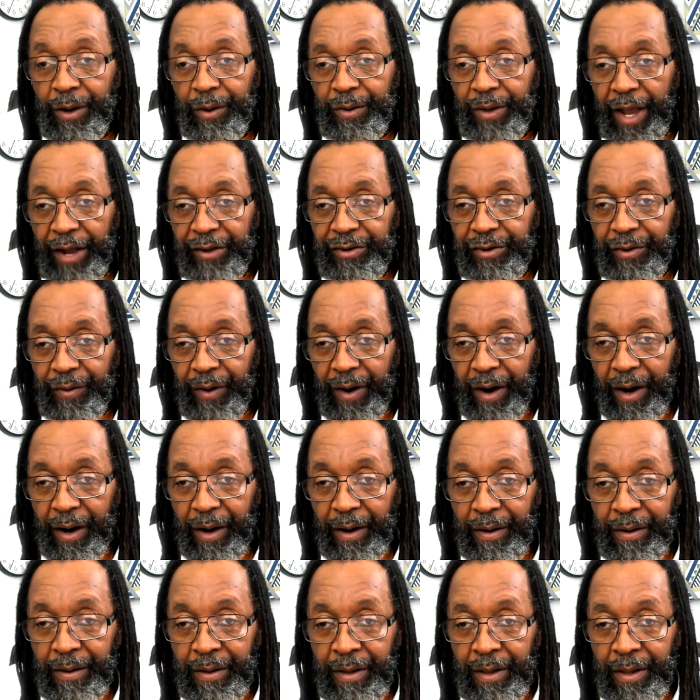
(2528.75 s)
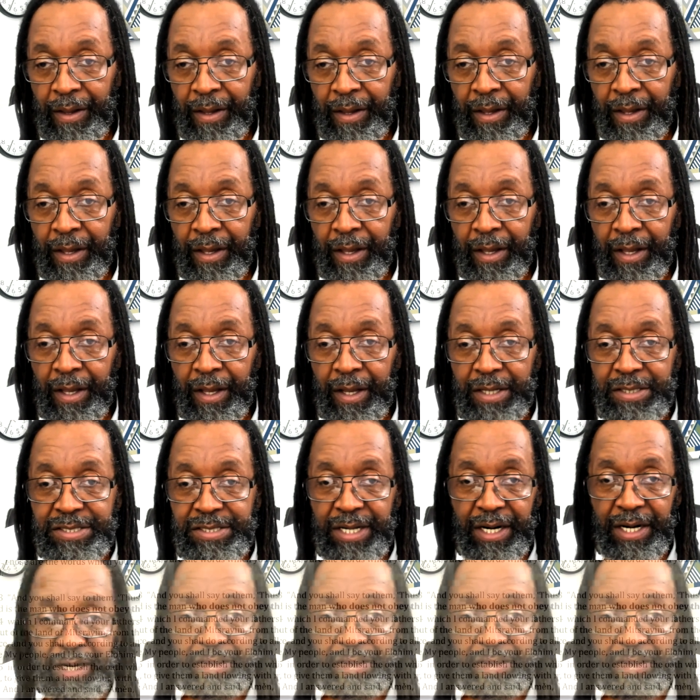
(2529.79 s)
Yasharal. Consider